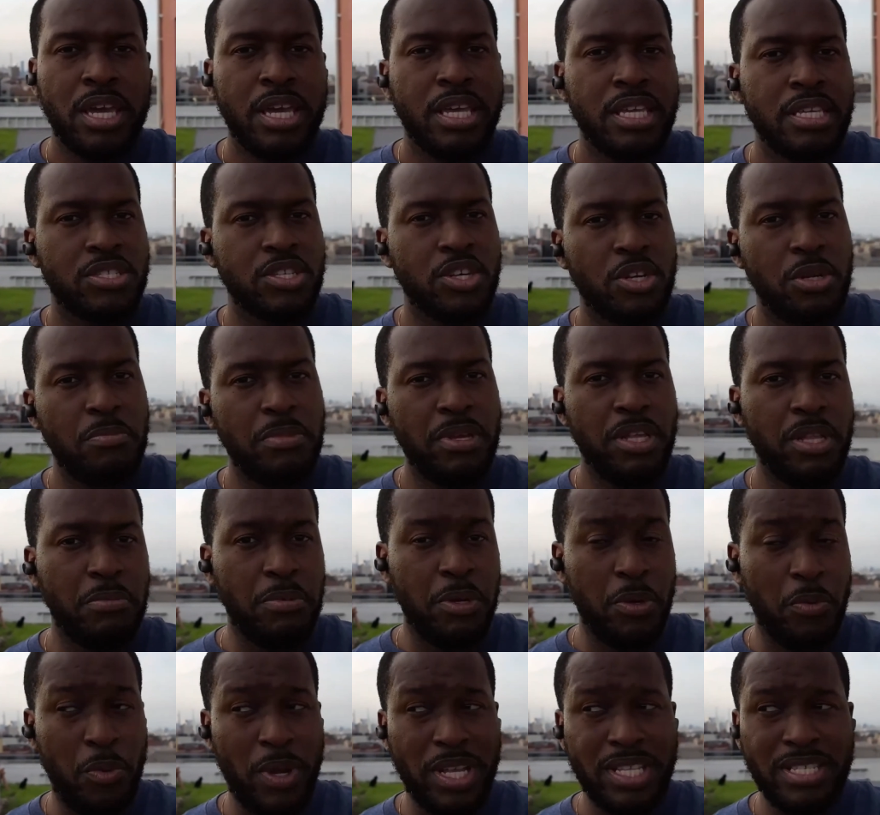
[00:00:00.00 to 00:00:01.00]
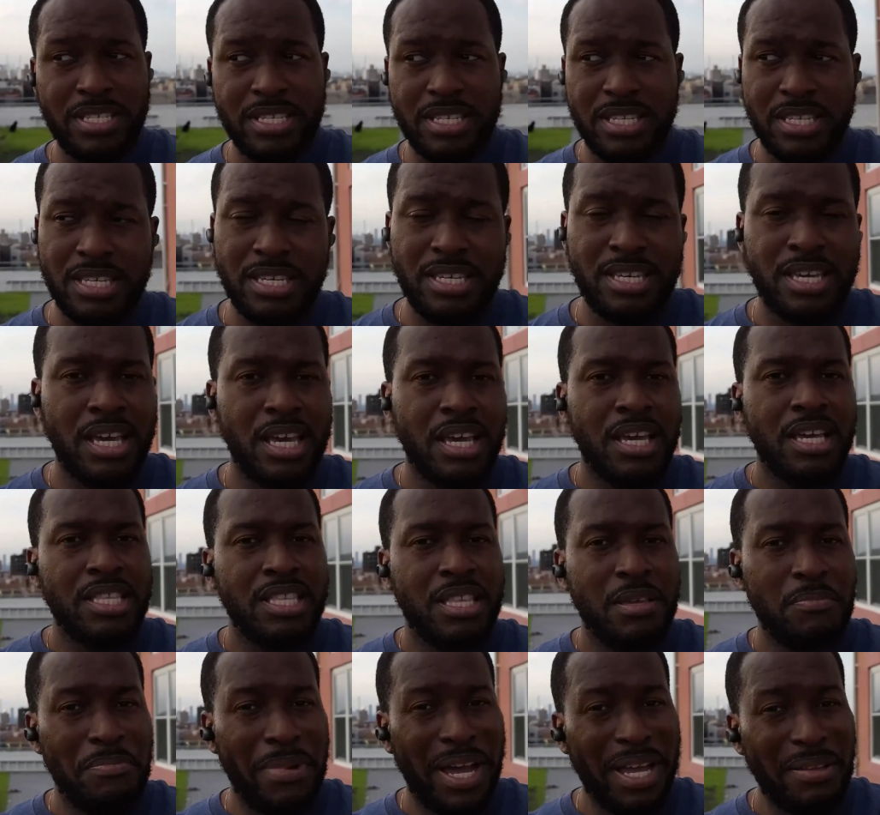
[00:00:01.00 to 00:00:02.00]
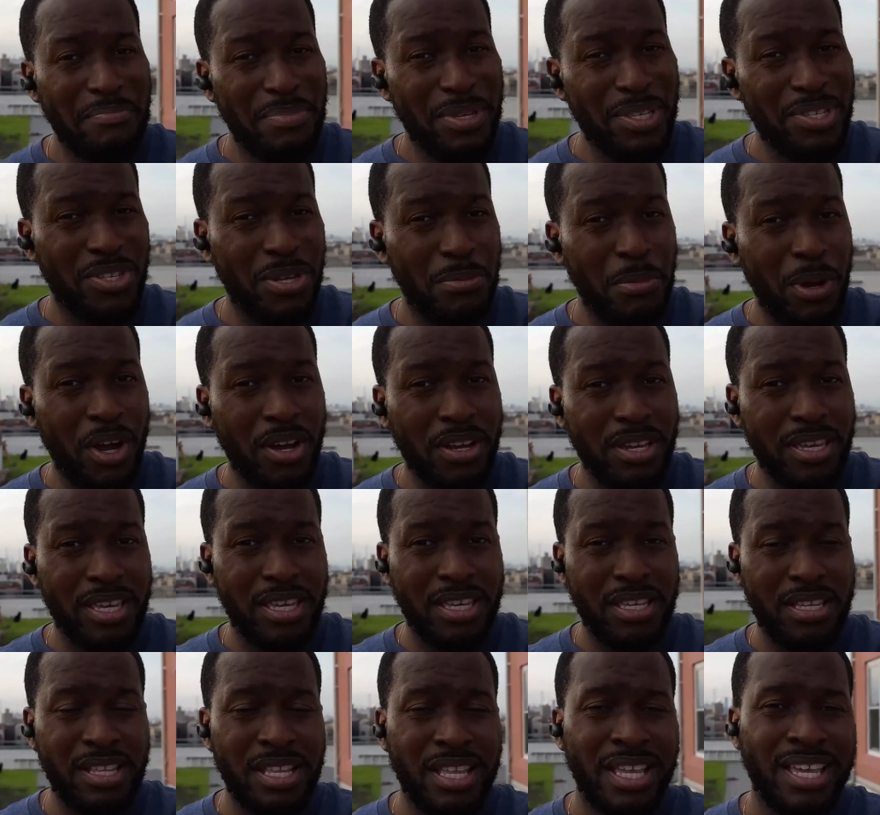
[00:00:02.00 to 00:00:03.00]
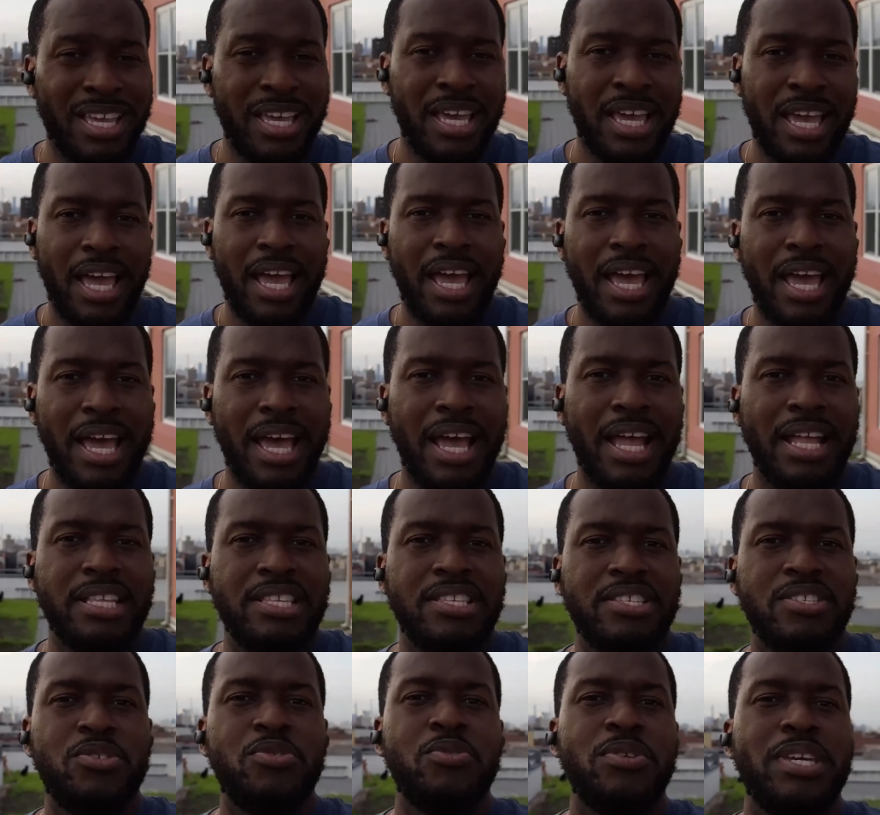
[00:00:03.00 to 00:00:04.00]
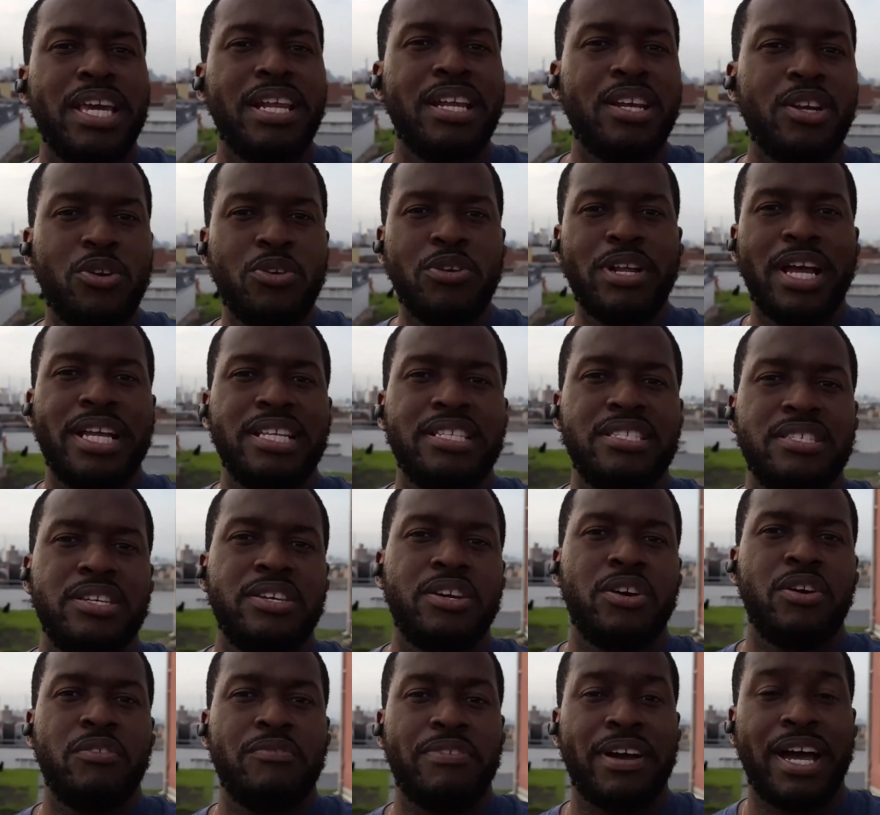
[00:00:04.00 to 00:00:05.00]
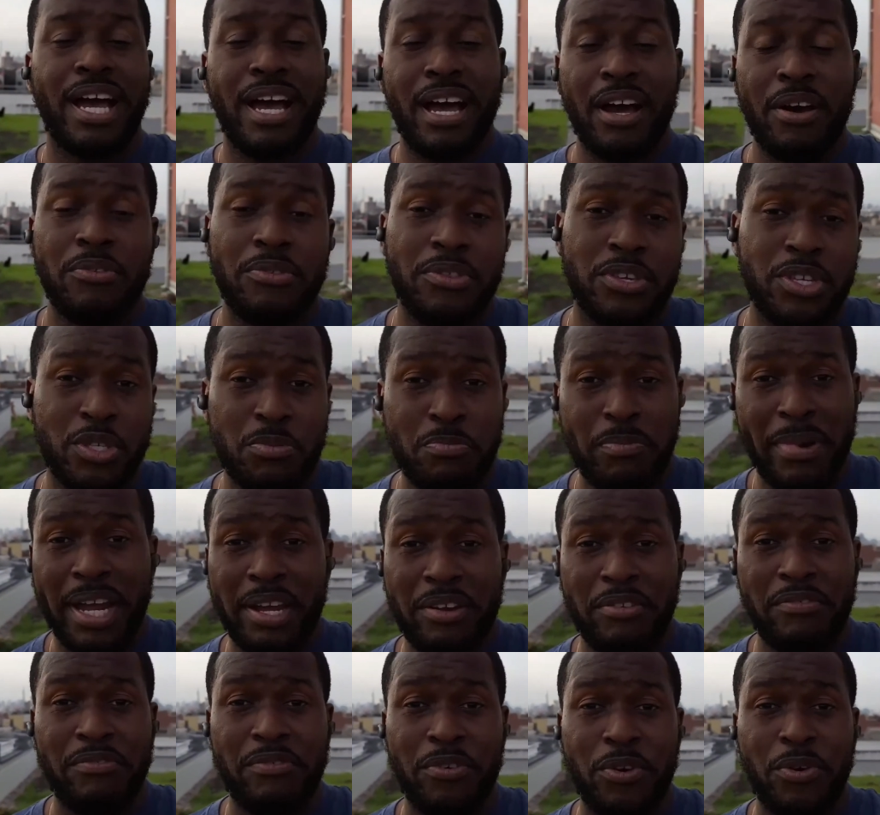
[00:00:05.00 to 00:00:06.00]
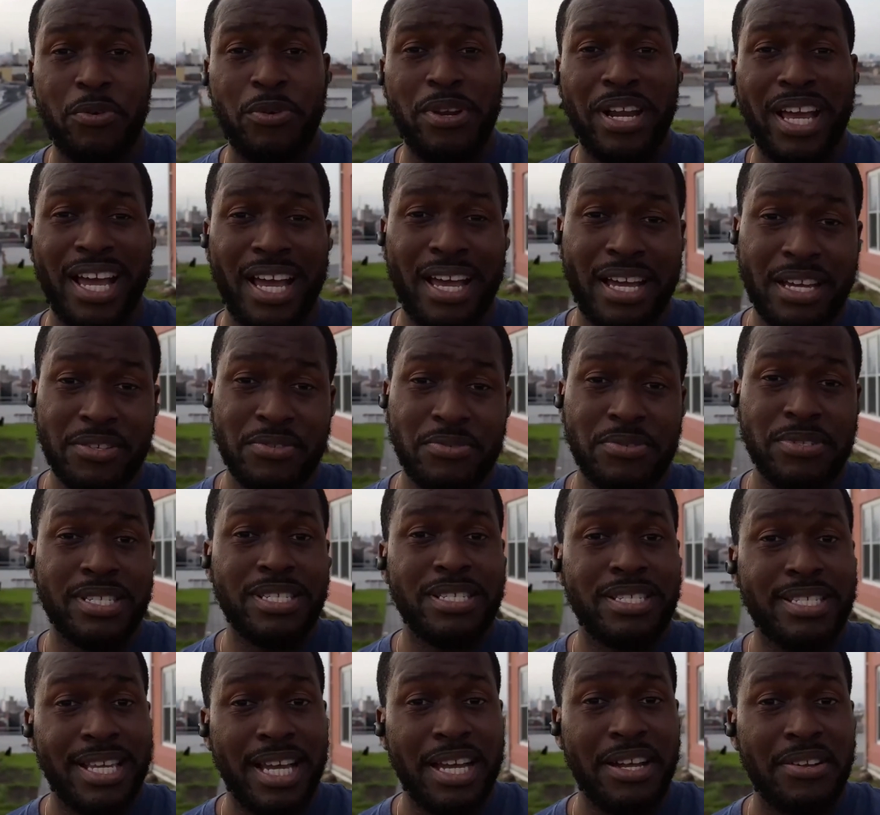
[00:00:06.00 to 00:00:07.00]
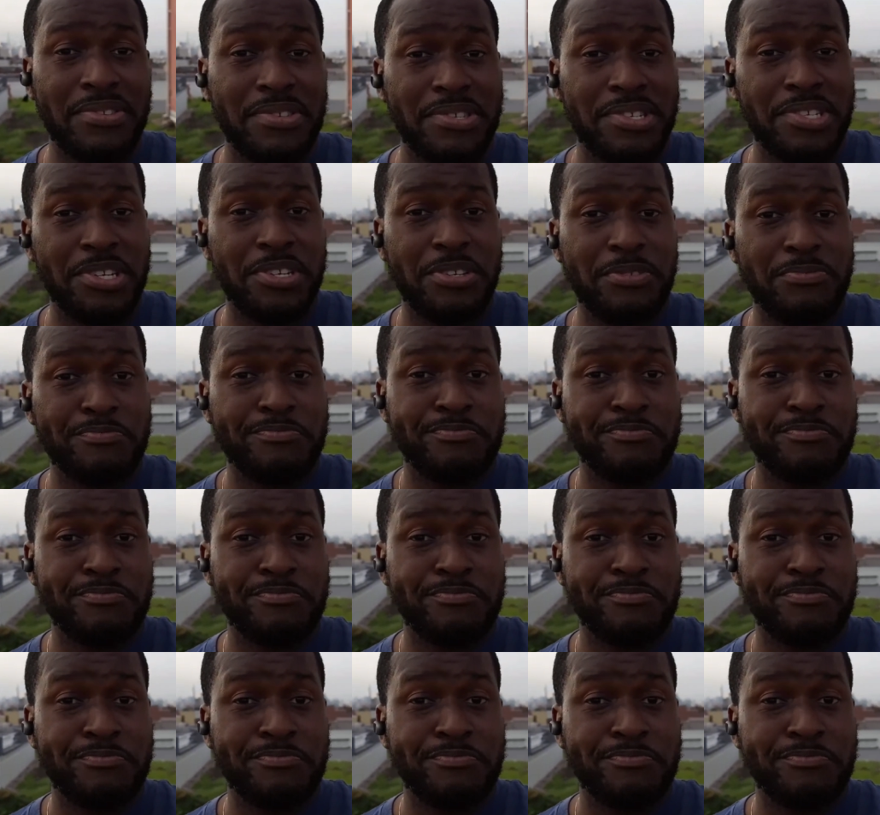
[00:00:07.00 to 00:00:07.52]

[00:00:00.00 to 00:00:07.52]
It's going to be a bit windy, there might be some honking, and you get a good idea of how this microphone actually sounds.